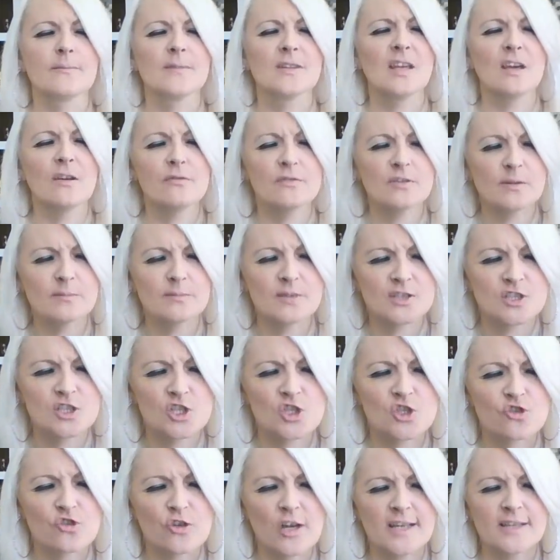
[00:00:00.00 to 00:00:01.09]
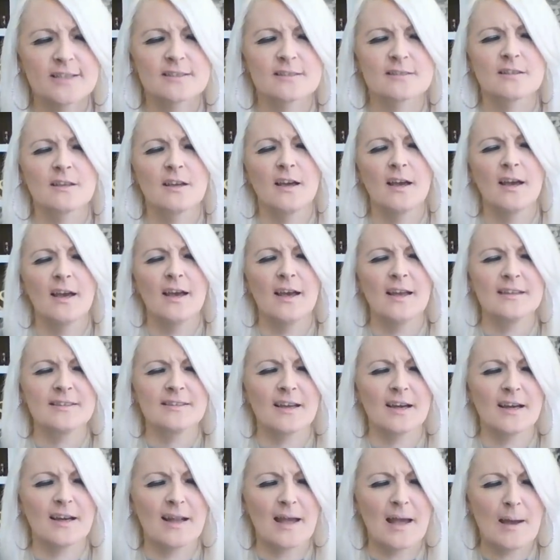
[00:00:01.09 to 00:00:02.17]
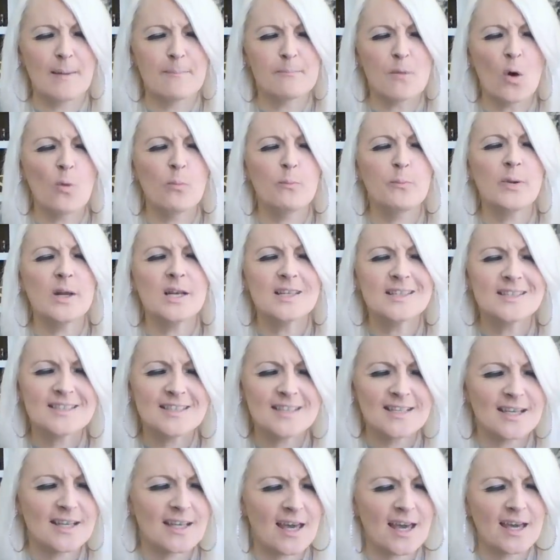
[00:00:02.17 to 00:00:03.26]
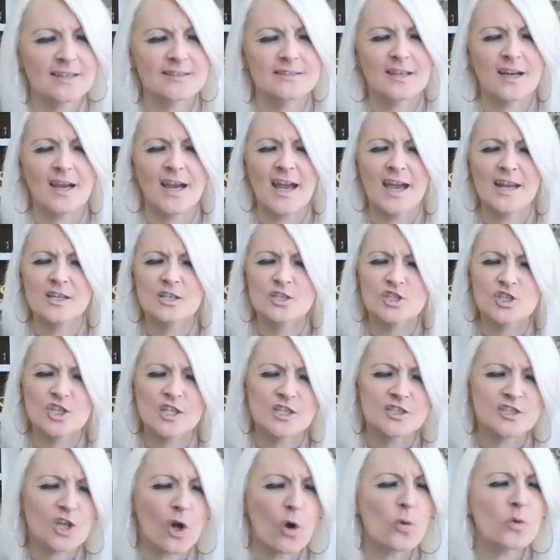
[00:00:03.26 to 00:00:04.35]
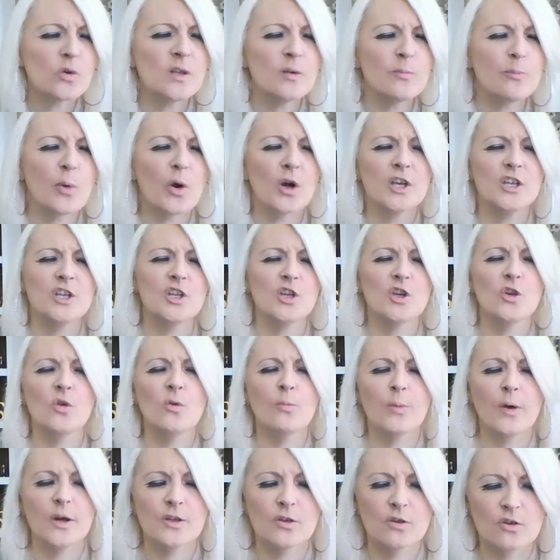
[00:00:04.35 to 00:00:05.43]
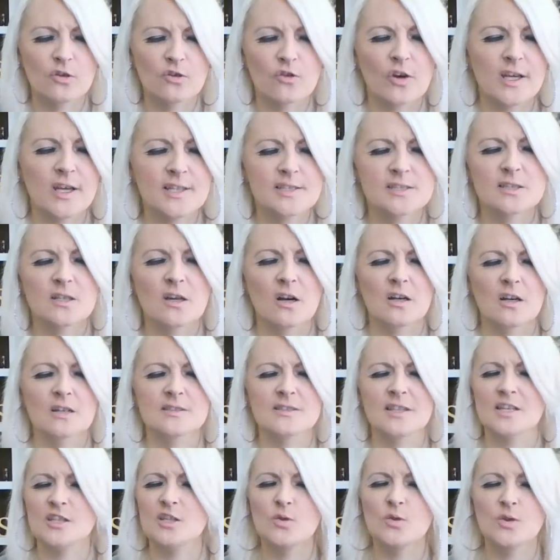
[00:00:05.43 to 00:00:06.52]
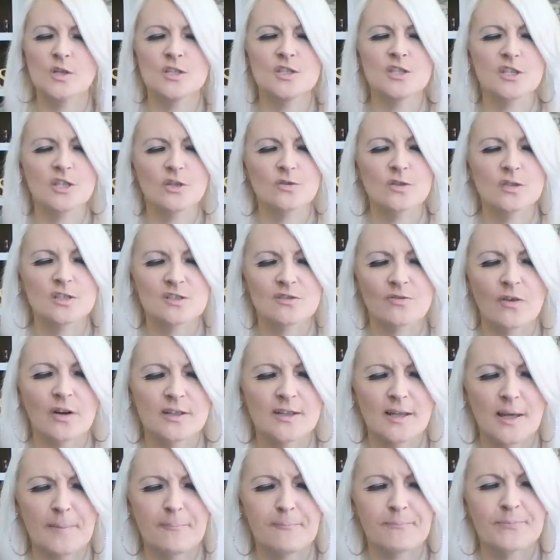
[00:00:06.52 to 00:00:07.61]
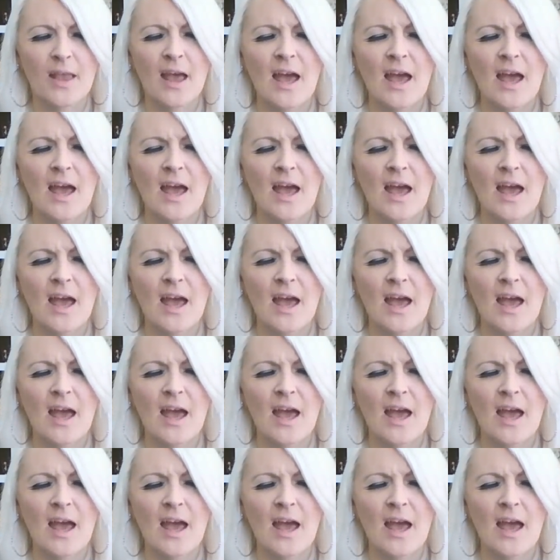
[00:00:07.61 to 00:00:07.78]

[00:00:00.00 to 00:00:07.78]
Give them the strength that um, mobility again, that energy. It's only by you, by your grace, God, that you can do this for them.